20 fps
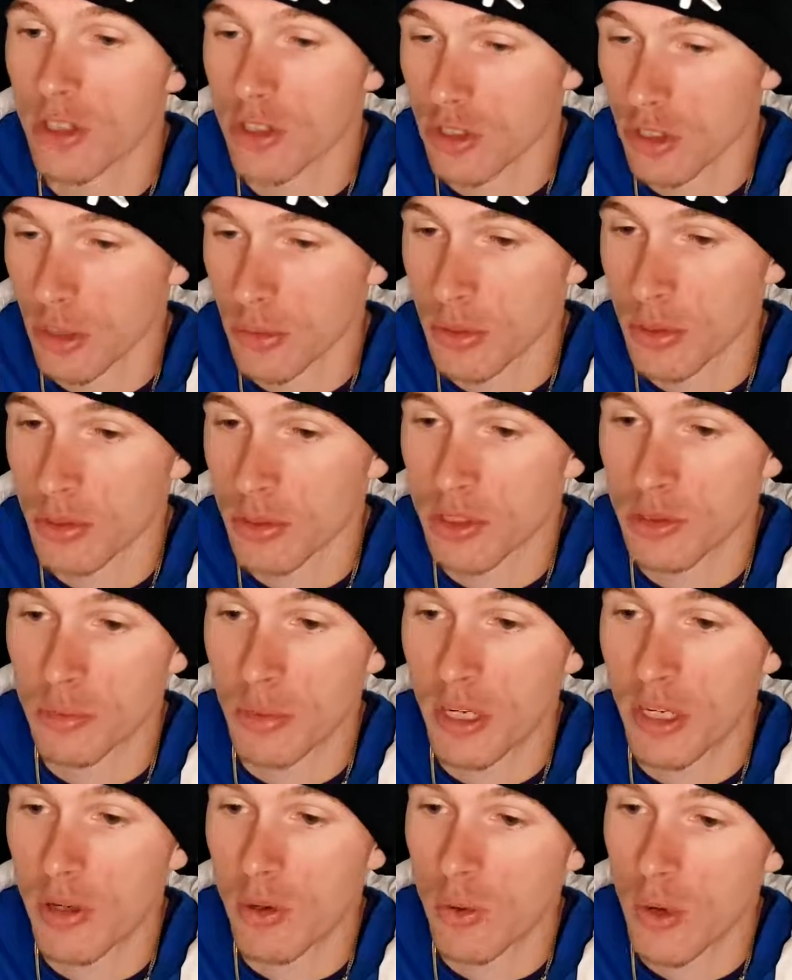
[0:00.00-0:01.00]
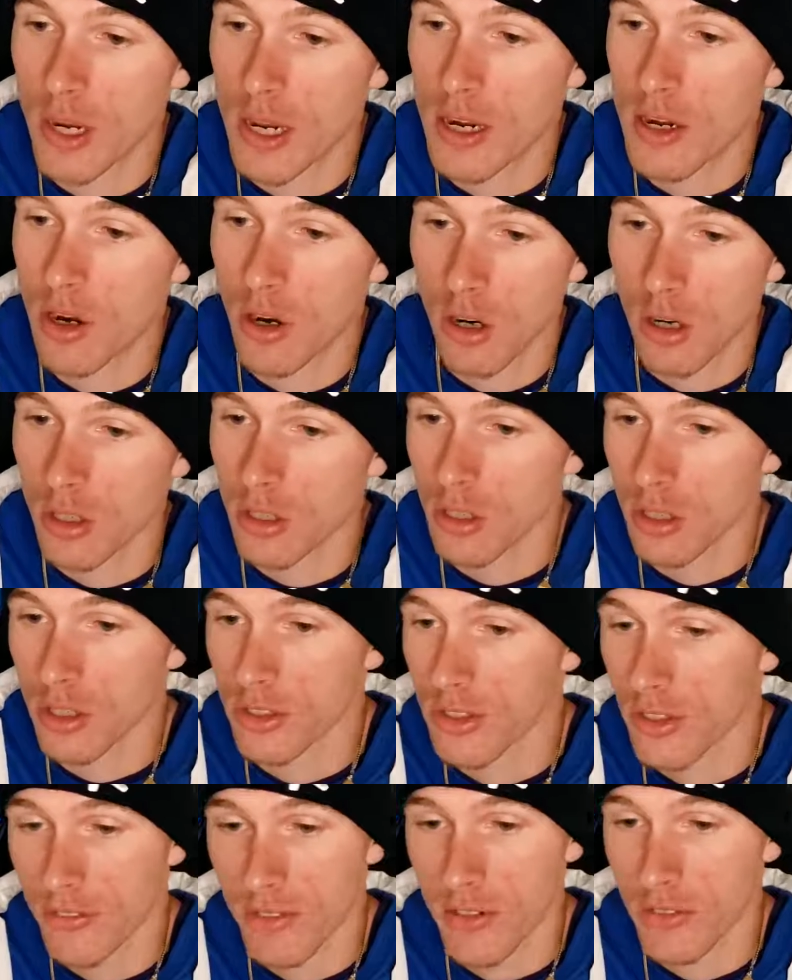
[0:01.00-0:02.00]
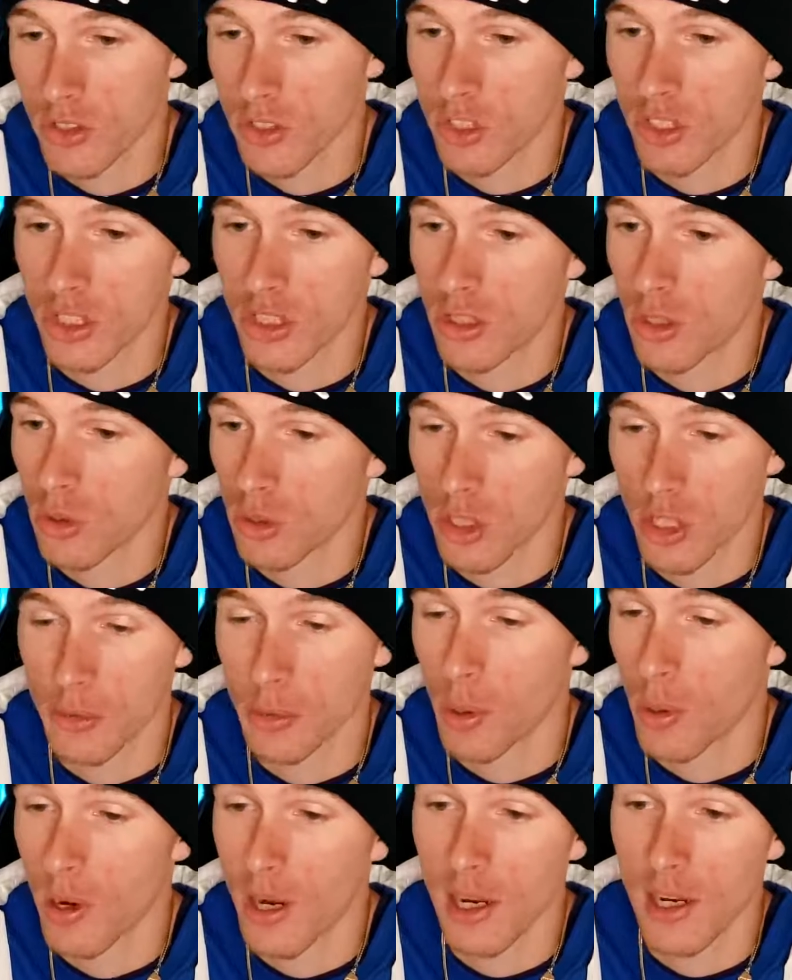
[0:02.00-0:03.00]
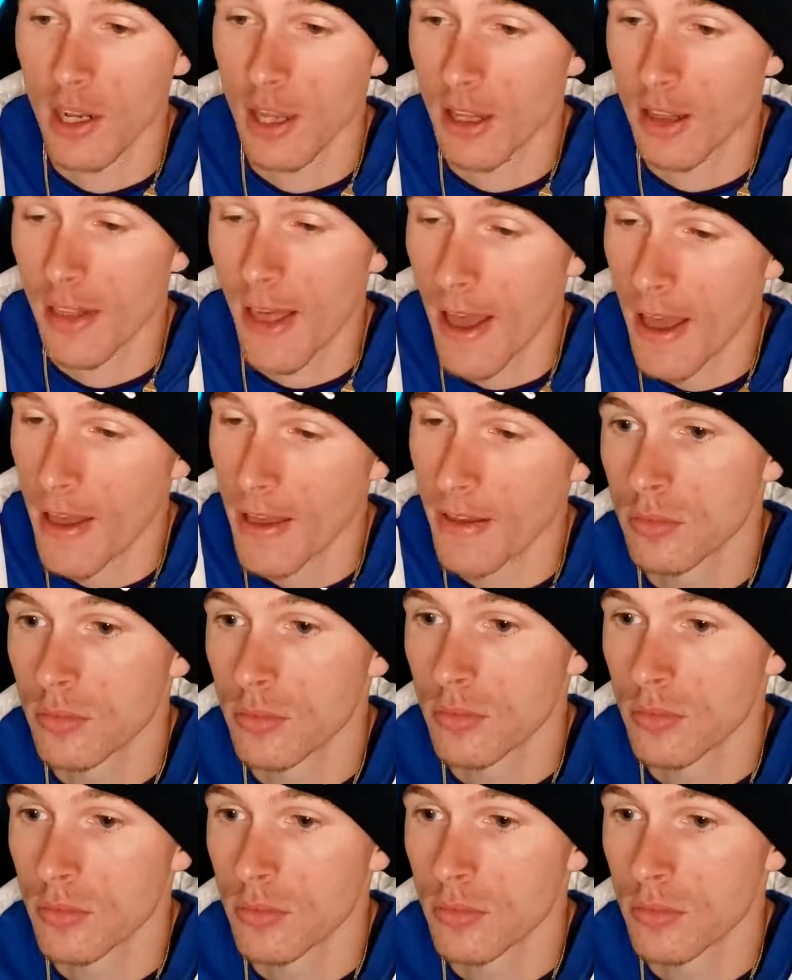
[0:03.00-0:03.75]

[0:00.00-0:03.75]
or something and just made it rain harder because I've never seen no type of rain like that.